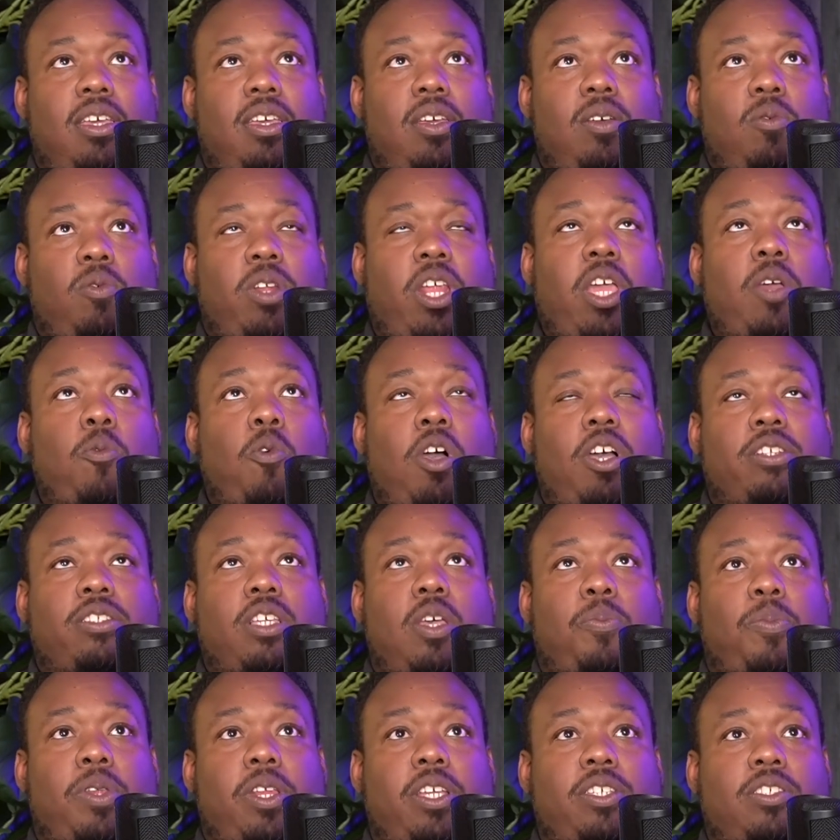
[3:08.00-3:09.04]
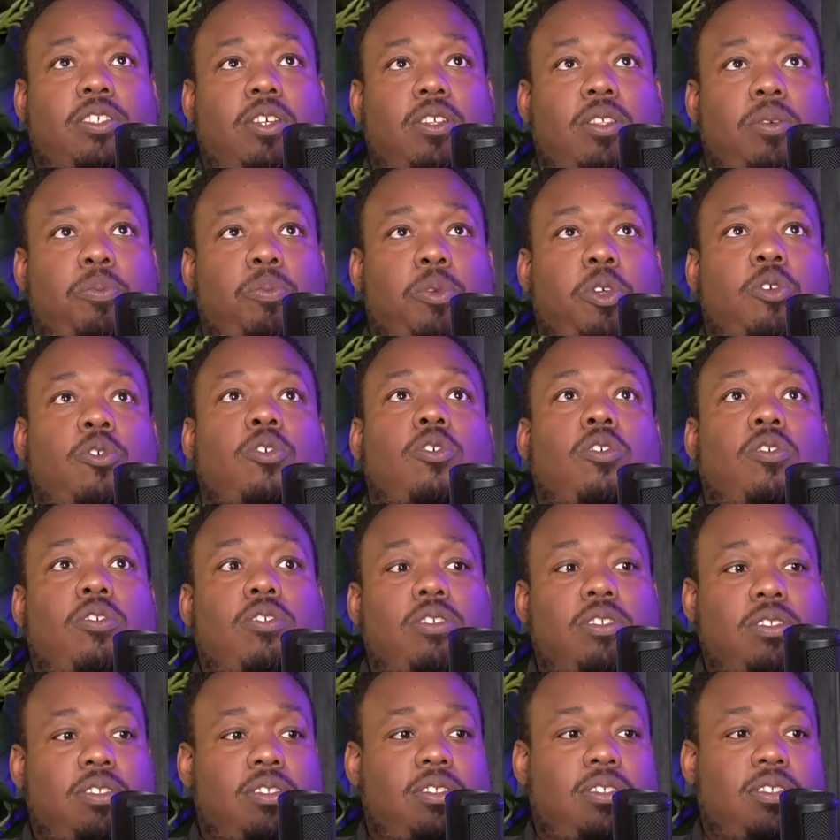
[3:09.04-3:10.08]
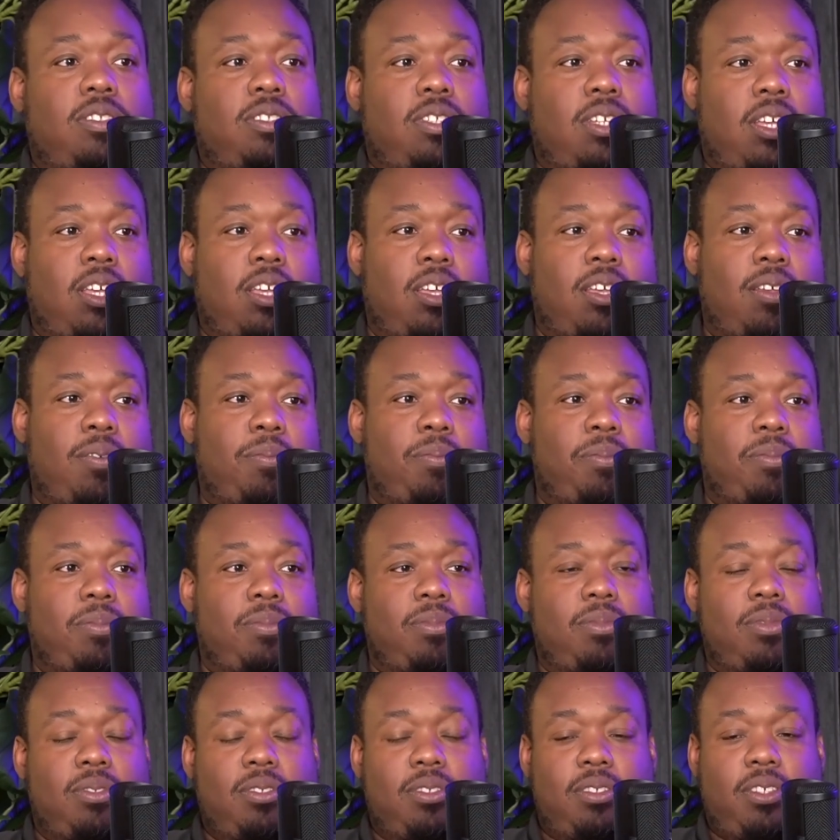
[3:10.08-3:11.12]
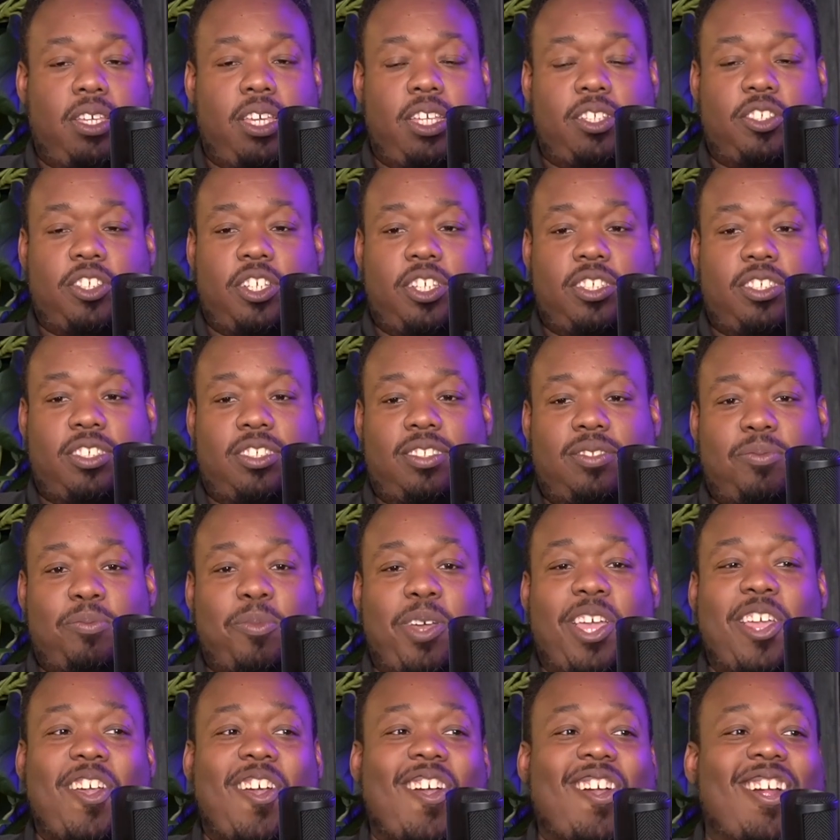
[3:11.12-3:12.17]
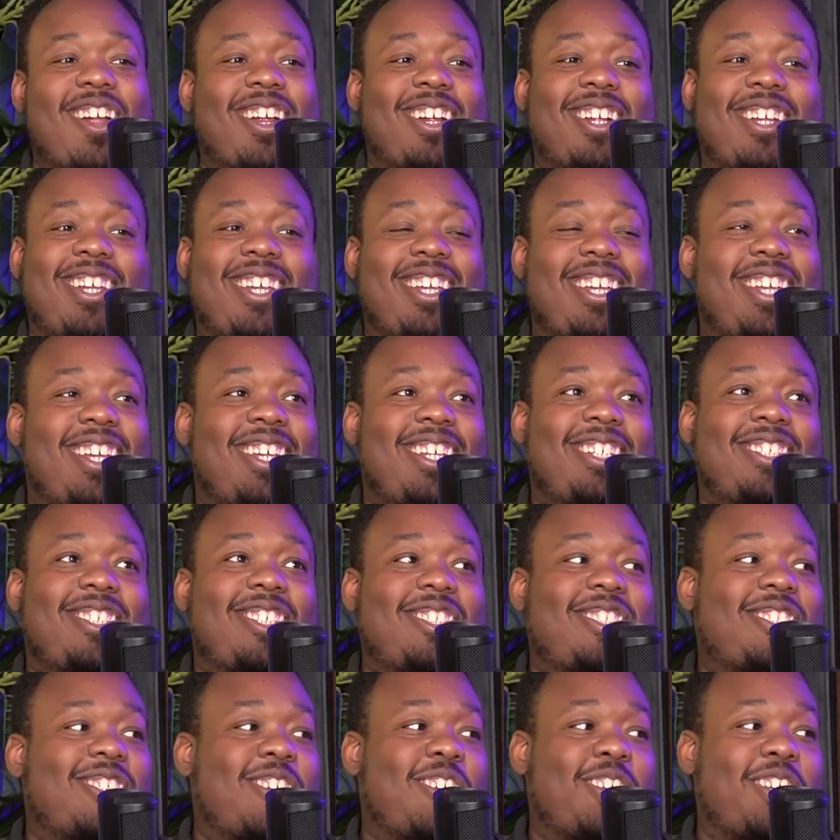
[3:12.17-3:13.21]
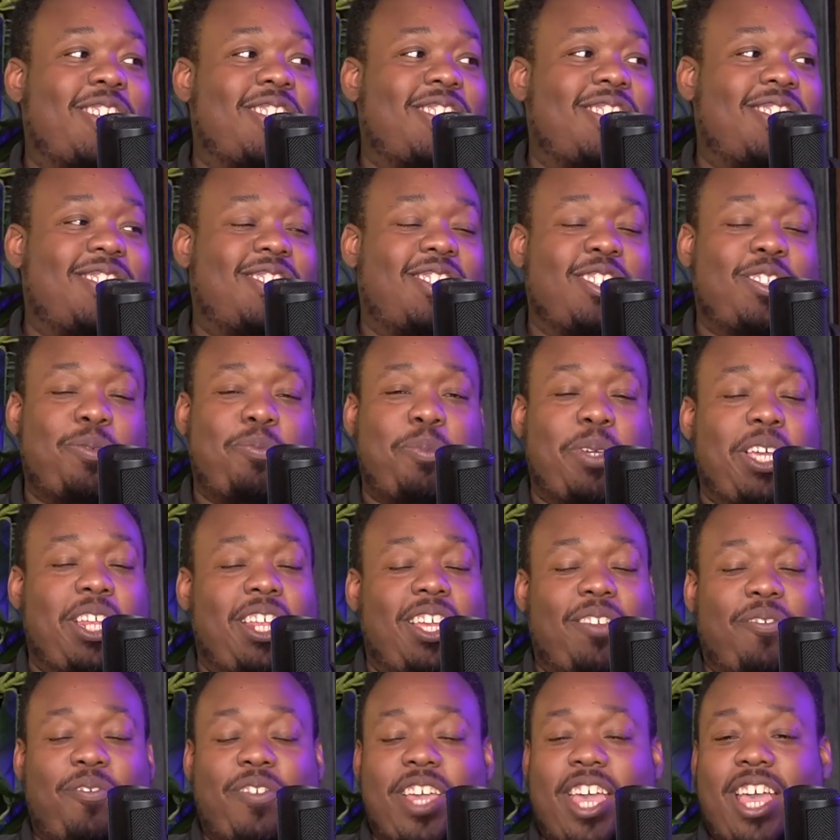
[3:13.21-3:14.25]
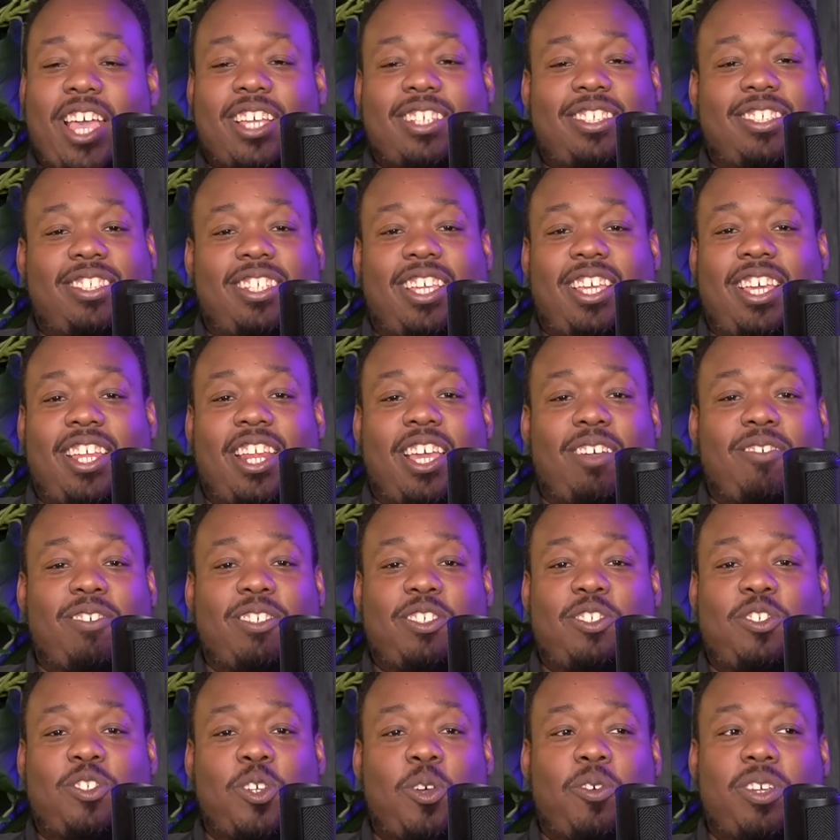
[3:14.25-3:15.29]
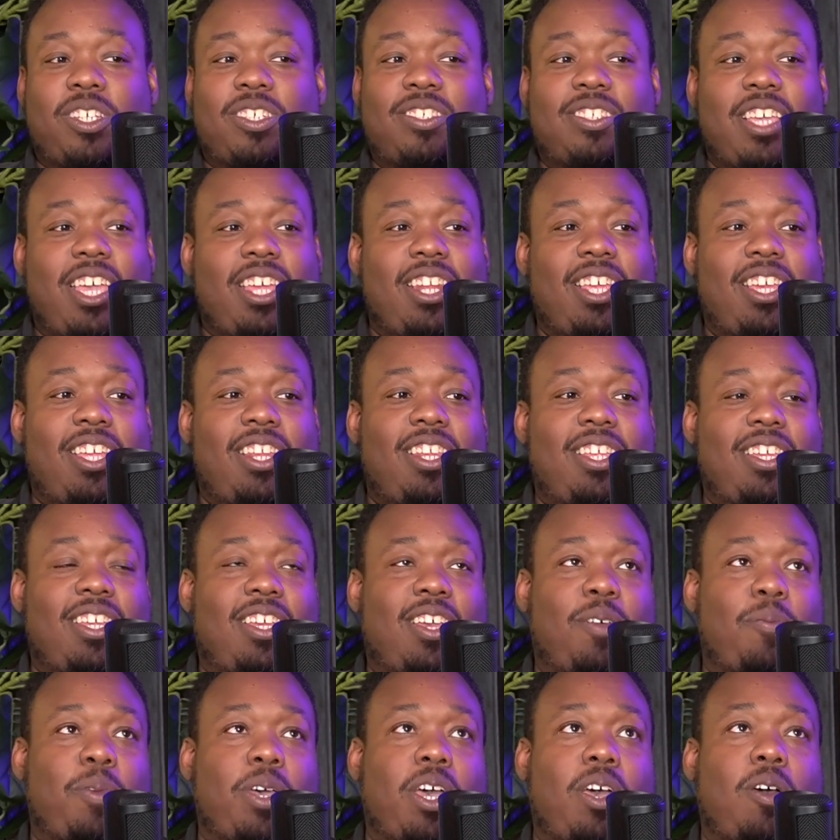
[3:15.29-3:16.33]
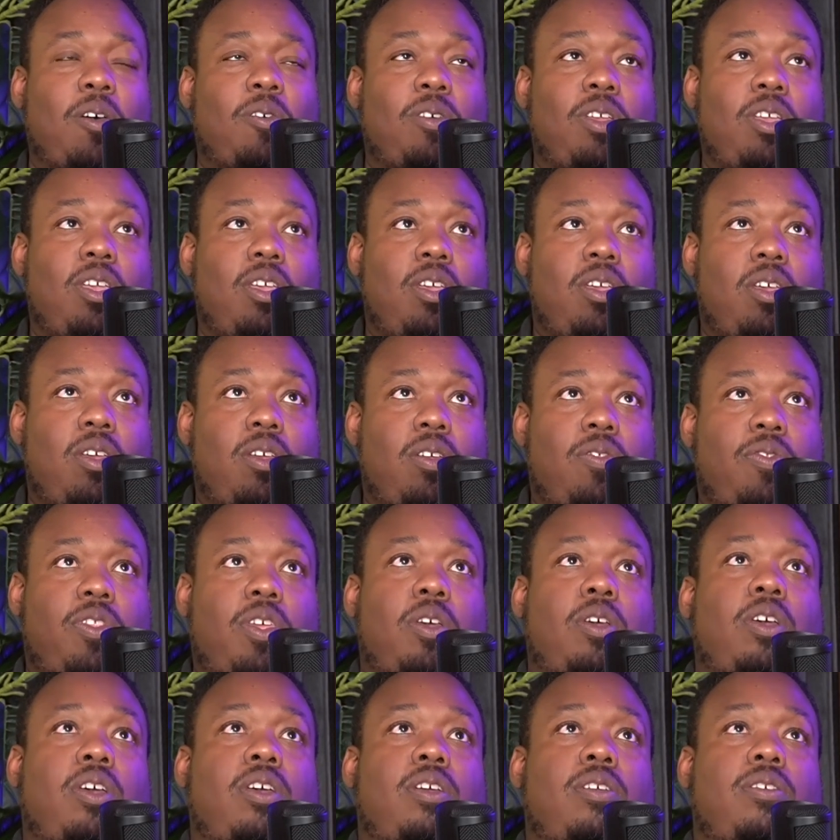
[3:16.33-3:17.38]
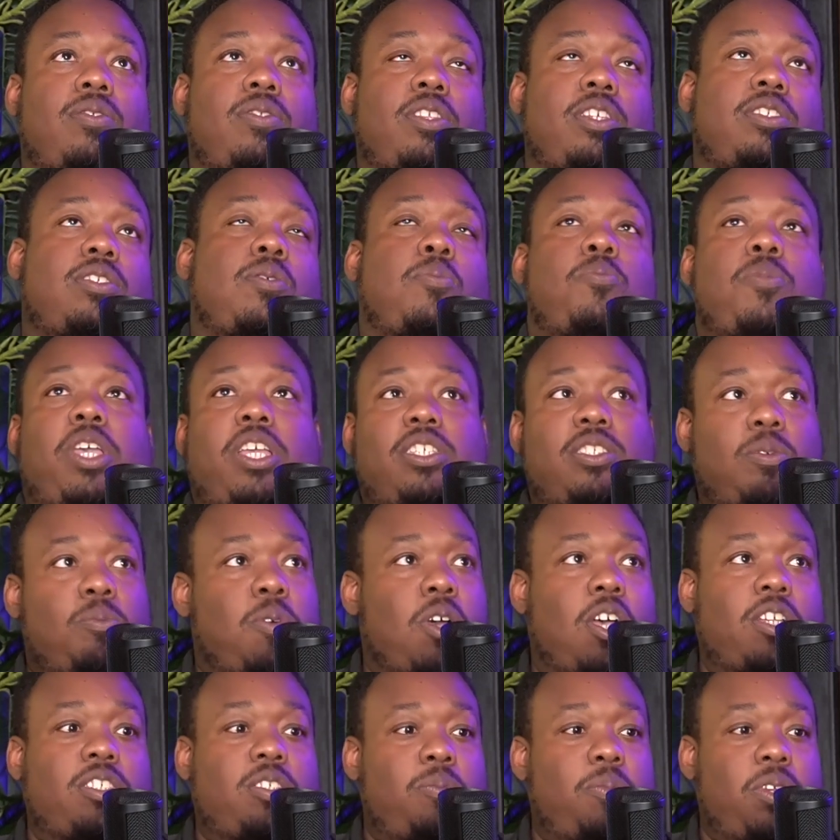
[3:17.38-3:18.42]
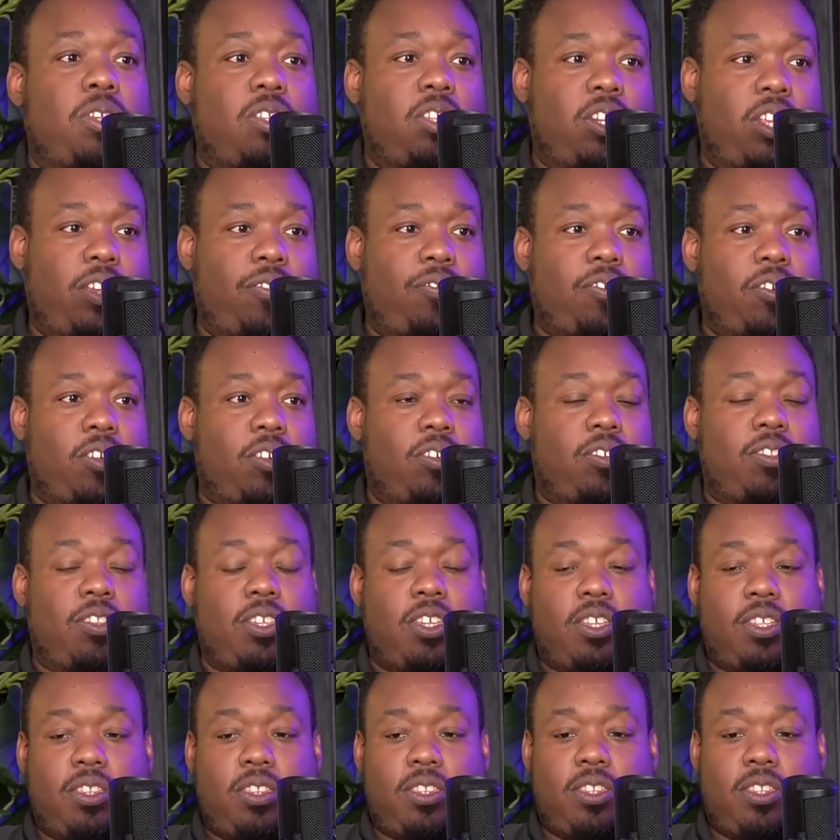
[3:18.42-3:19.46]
When I walked up and I saw the mural, my heart just started just beating fast, and I was so excited about this amazing possibility for the